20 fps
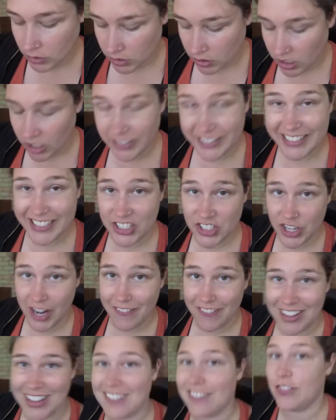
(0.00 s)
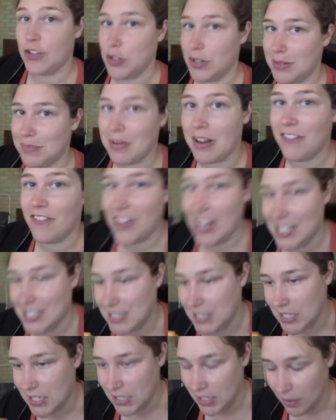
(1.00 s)
Currently shoving food in my
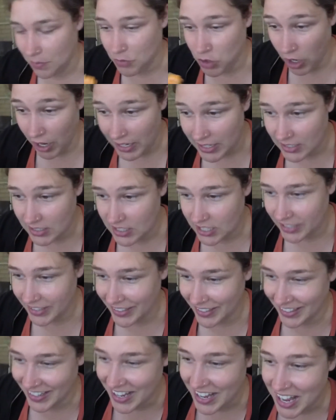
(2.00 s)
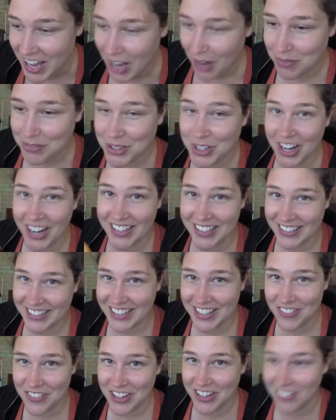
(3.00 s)
face. I'm trying to
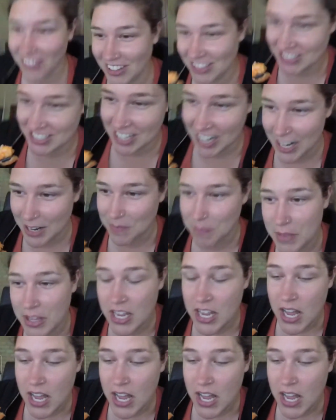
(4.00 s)
leave here on time.